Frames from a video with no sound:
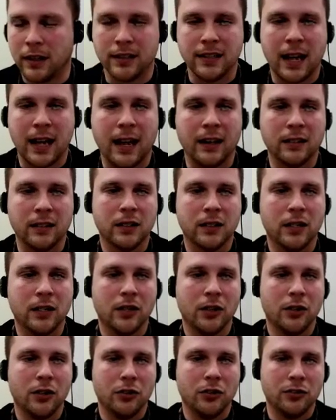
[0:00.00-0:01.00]
It's not
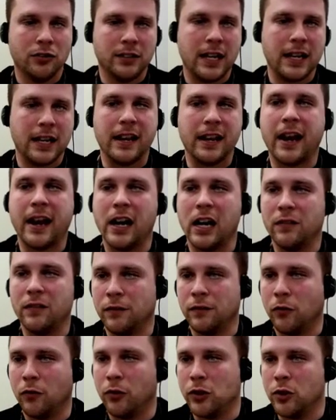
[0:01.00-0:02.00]
taking care of
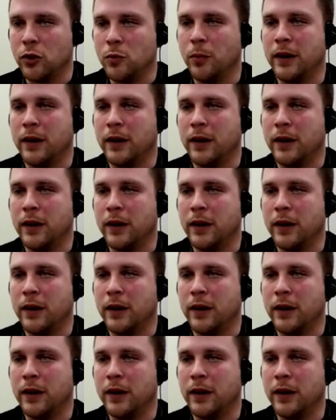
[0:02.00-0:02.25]
it for you,